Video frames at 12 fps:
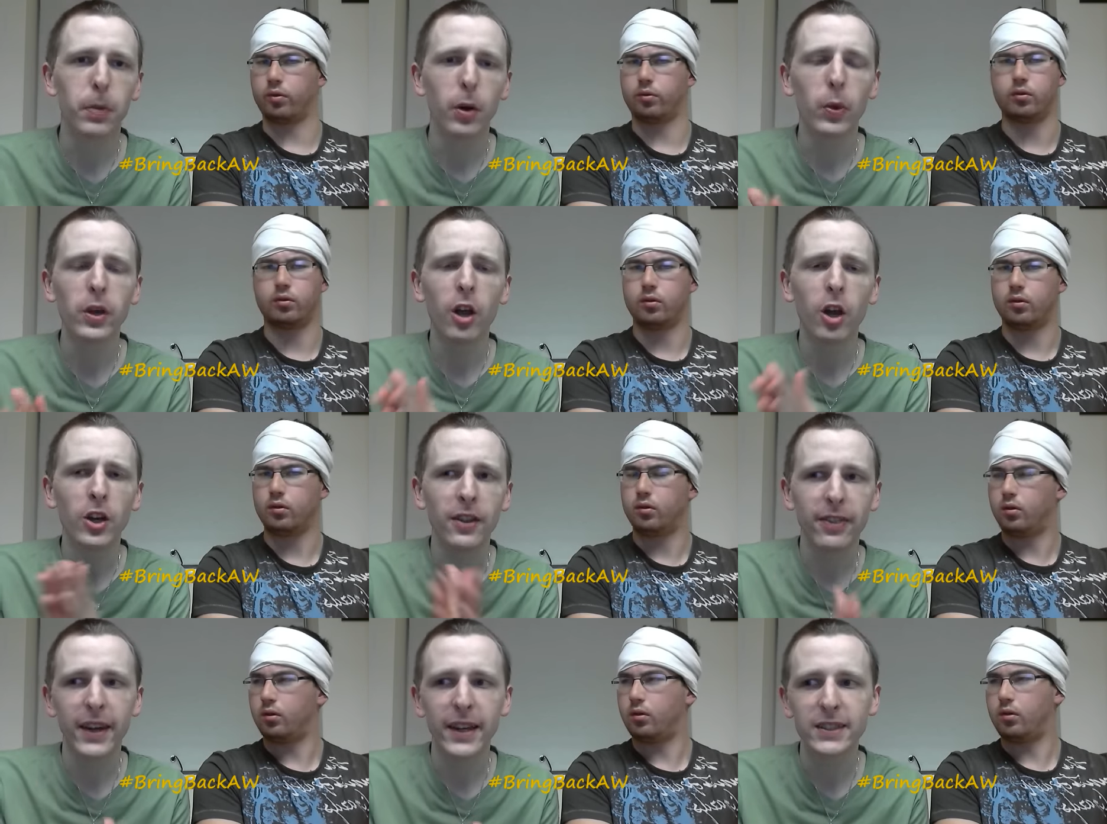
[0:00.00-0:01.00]
Speaker 1: but when I look
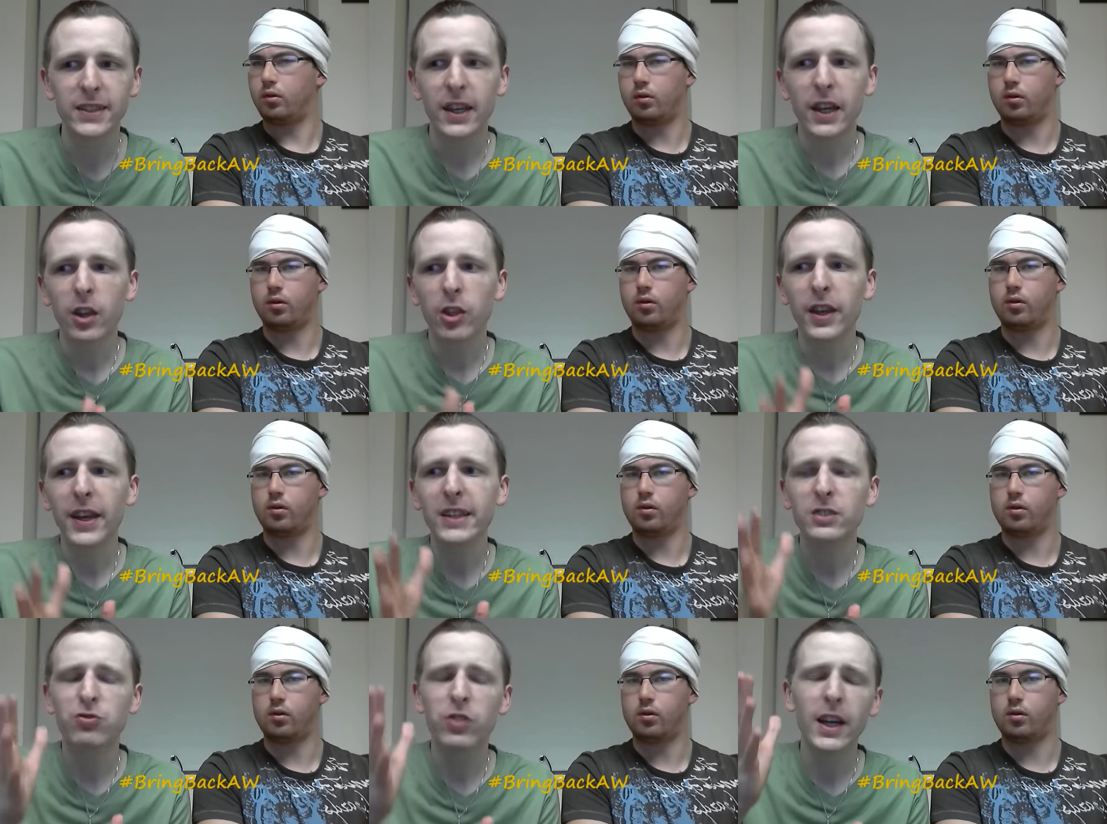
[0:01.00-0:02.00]
at this,
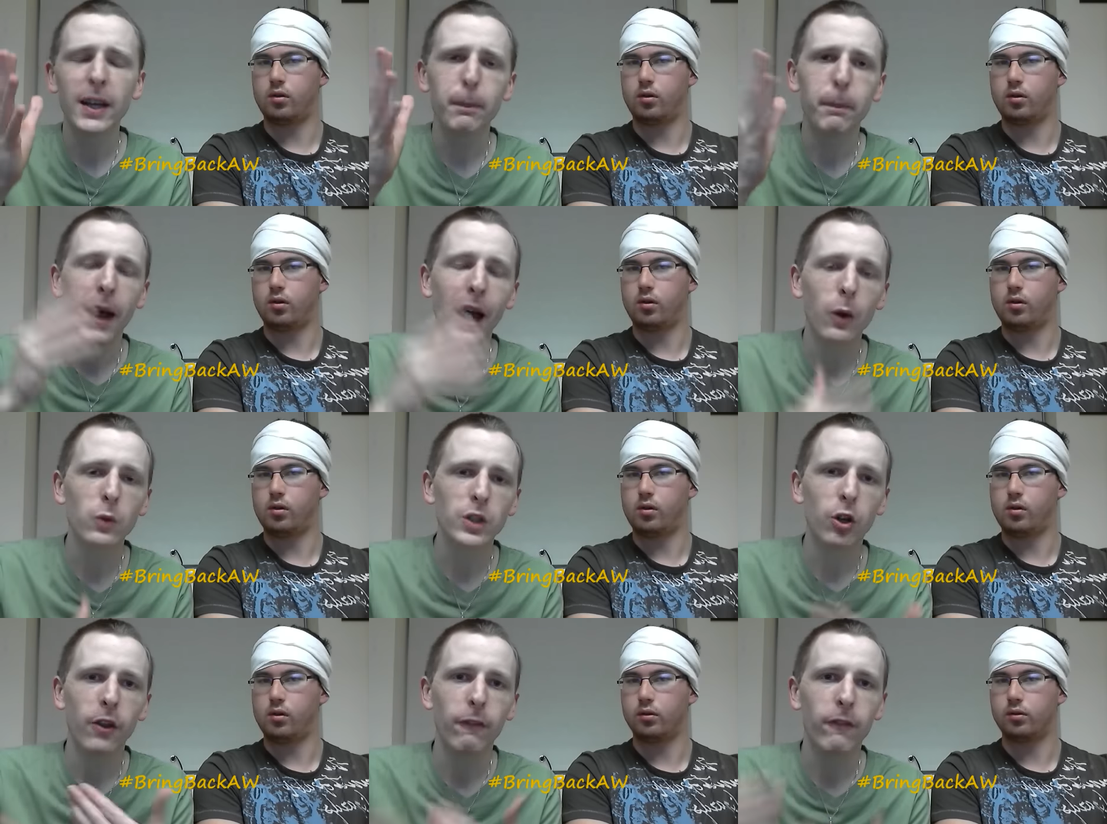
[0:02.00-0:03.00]
it's really pounding
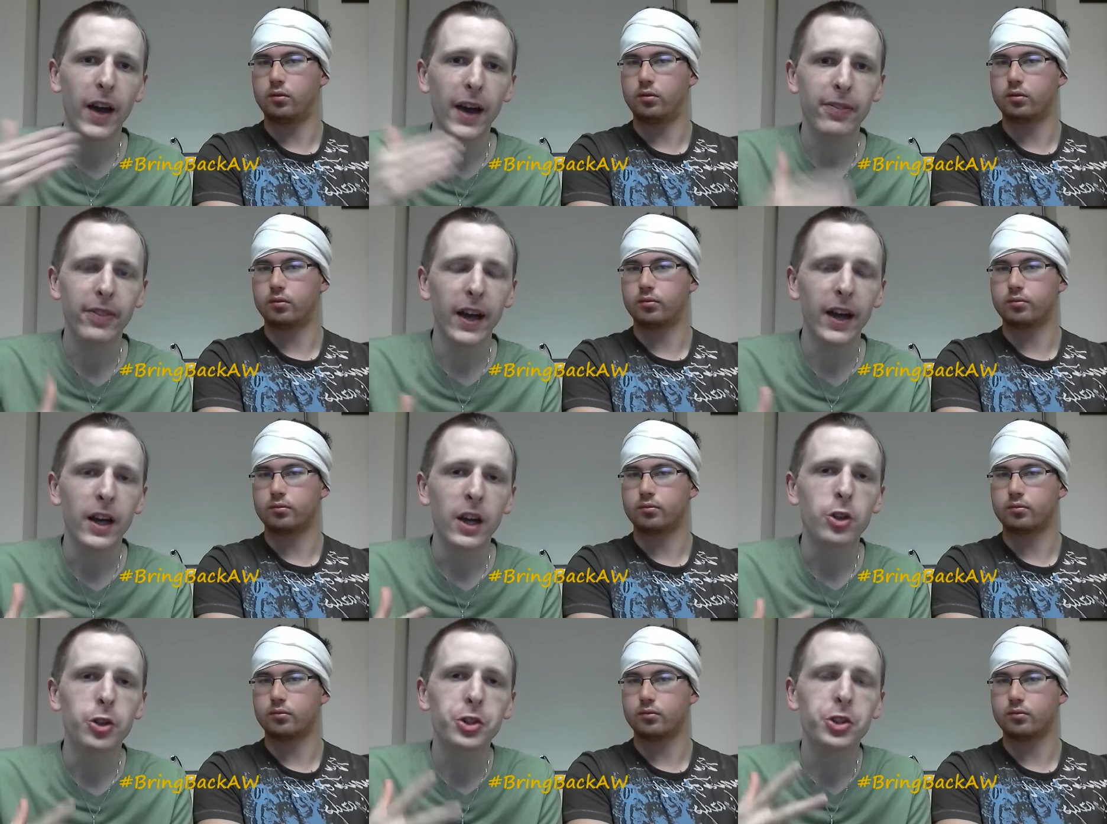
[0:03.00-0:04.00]
on the fact that
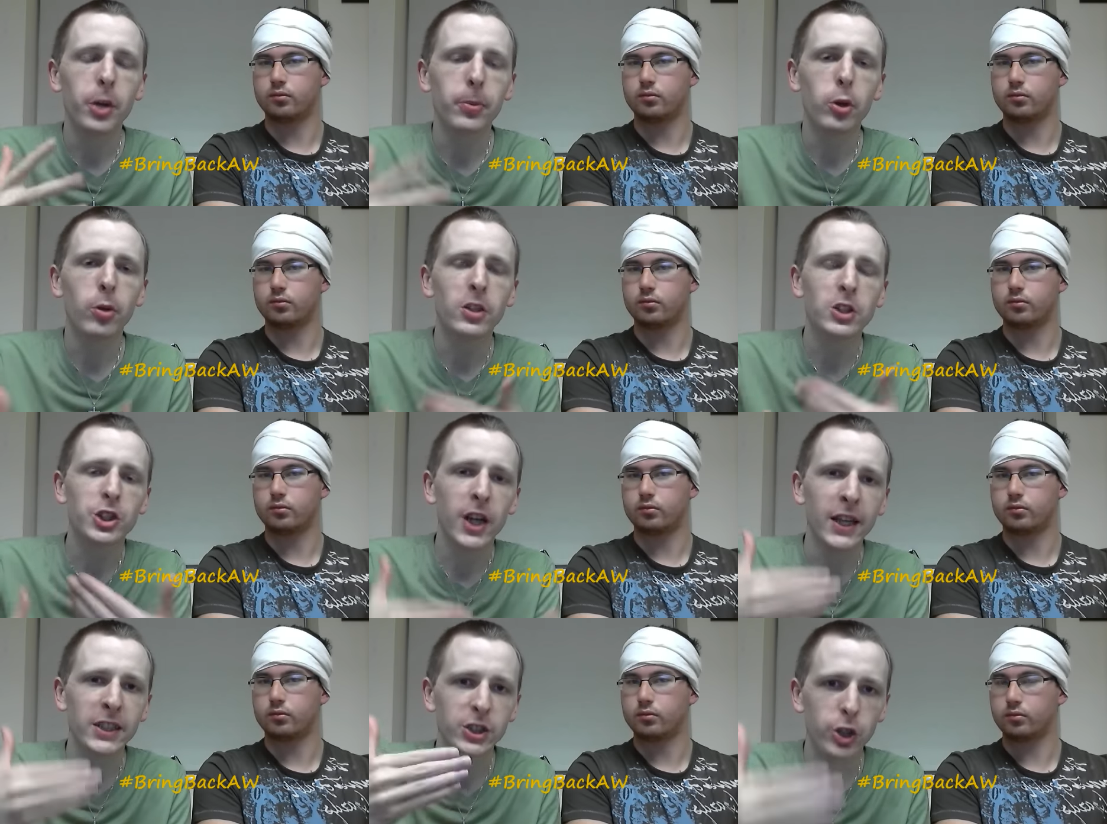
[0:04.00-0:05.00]
WWE has
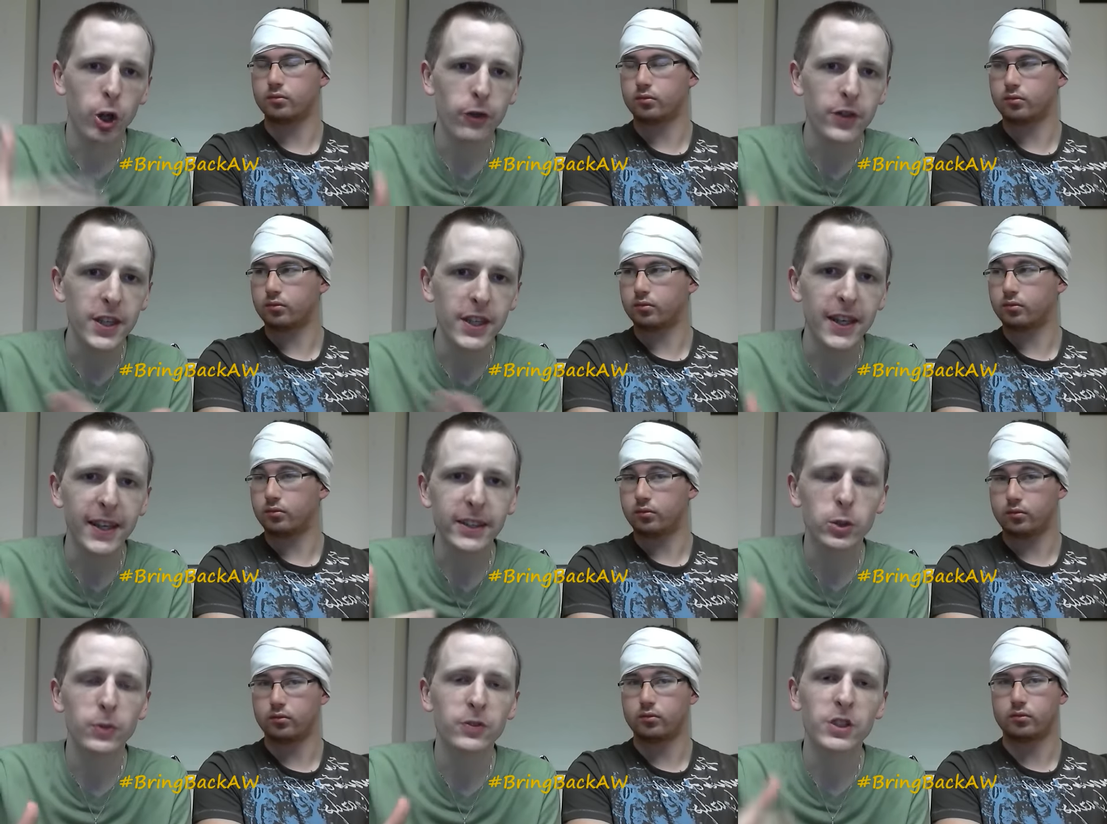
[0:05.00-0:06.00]
changed over the
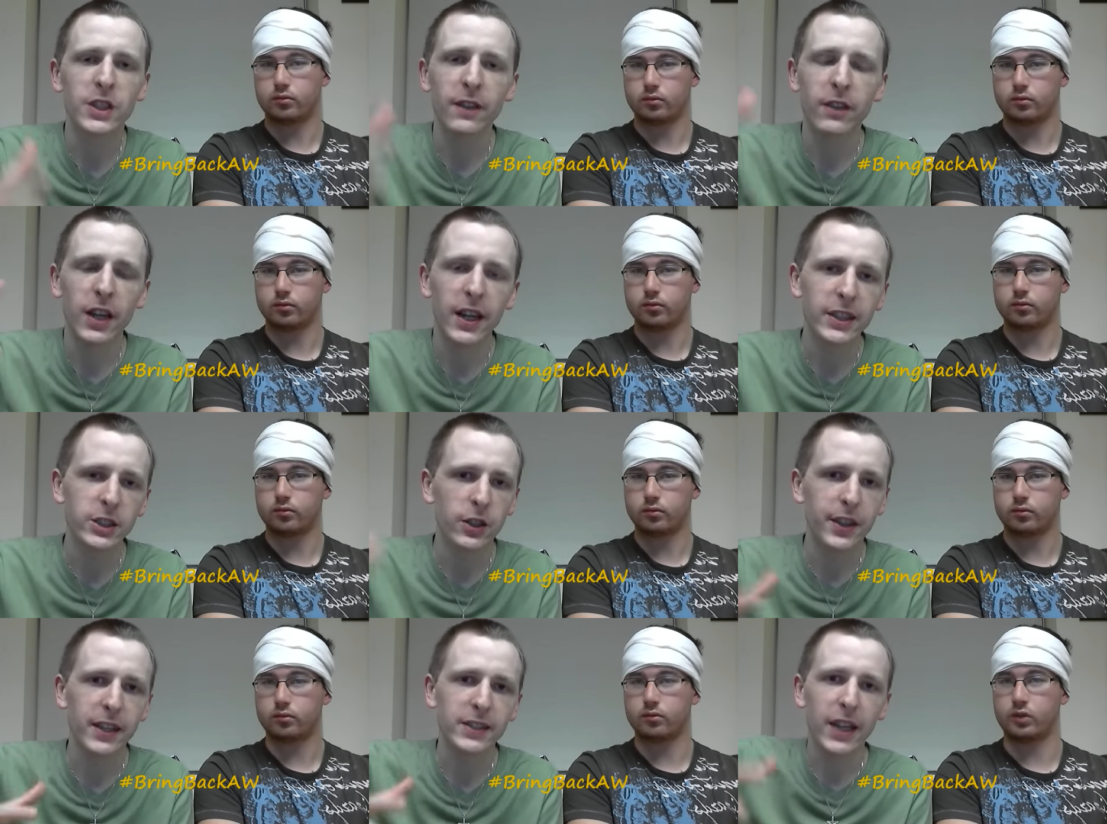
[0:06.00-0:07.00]
years. We've just given a list of
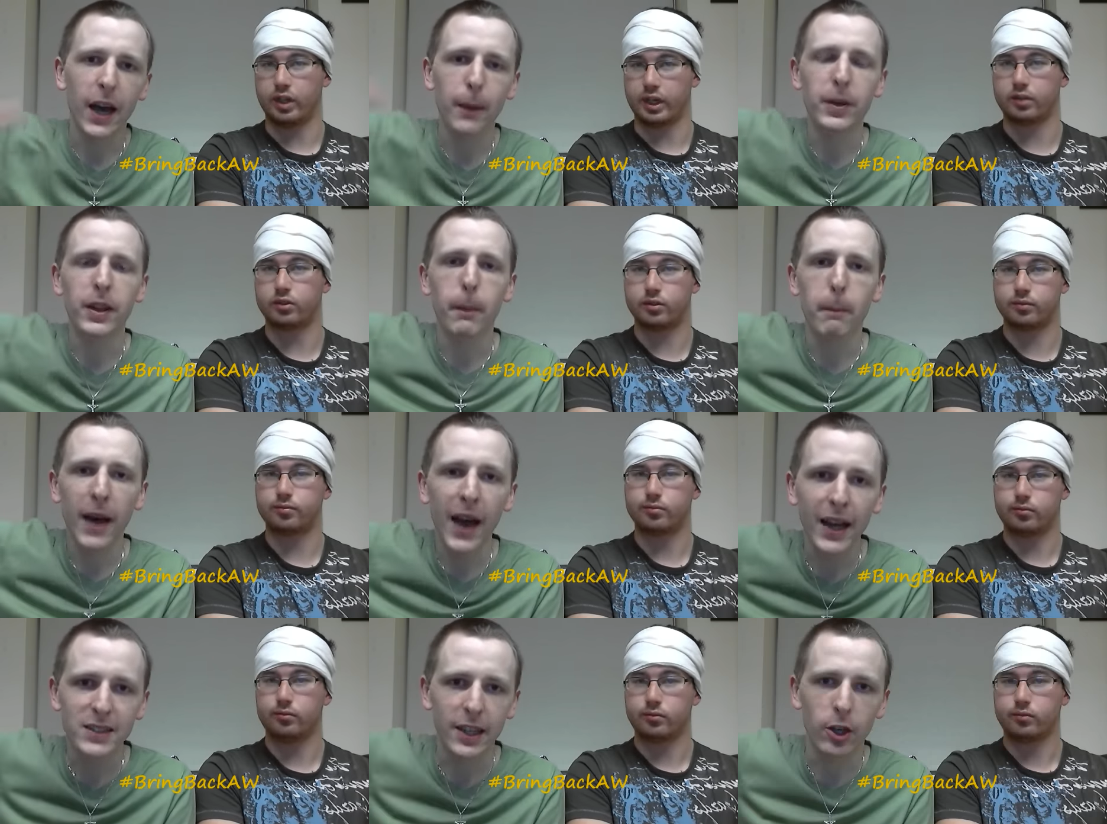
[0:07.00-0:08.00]
things that yes. happened in the
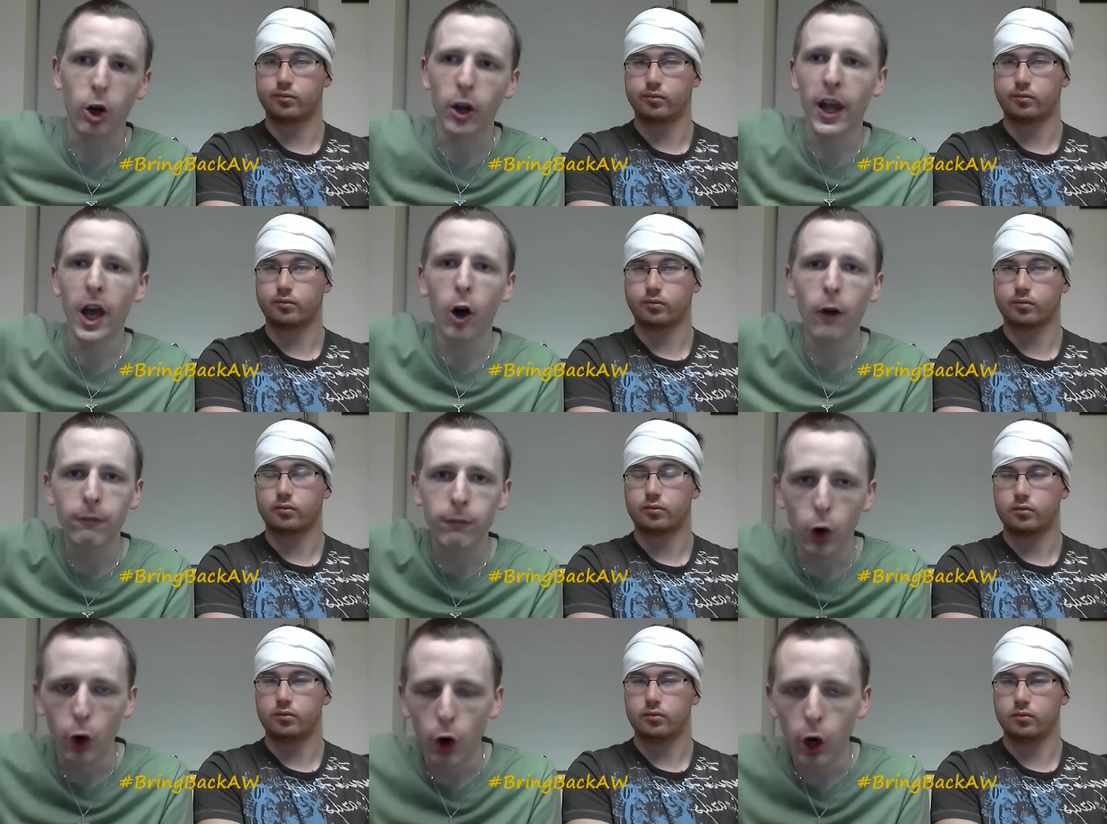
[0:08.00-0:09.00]
past that they got let off
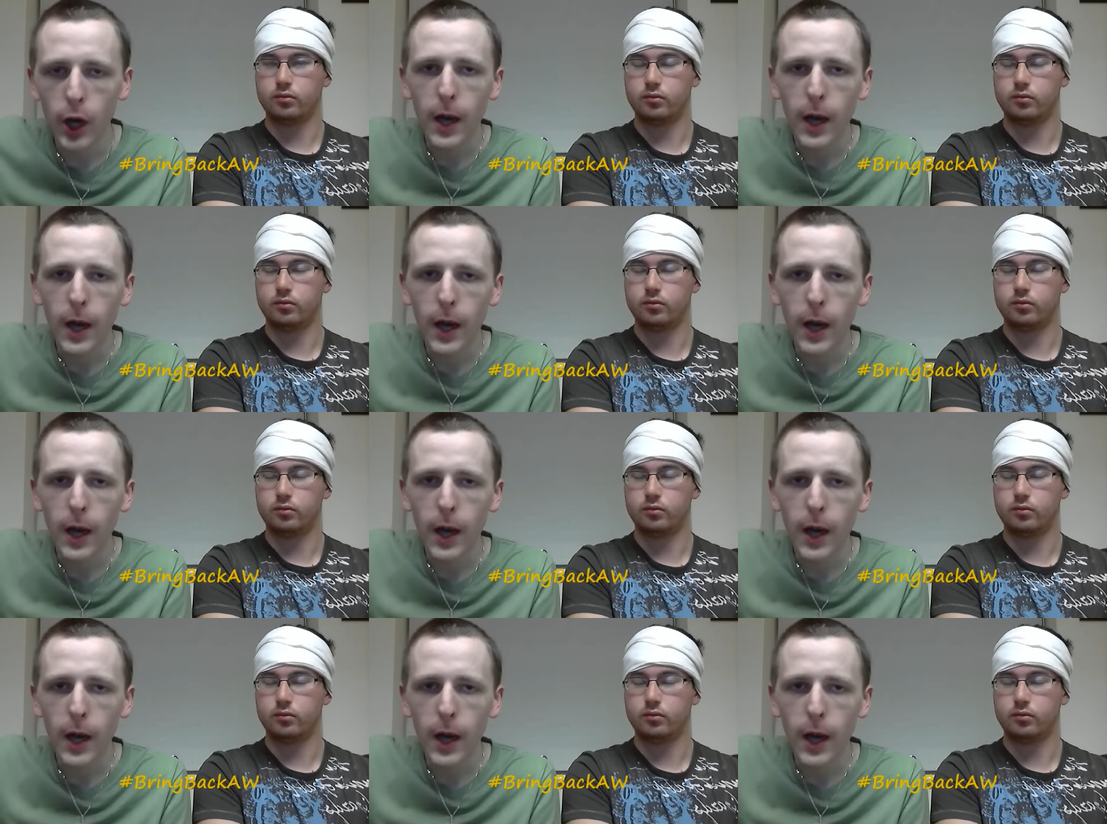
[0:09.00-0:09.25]
for,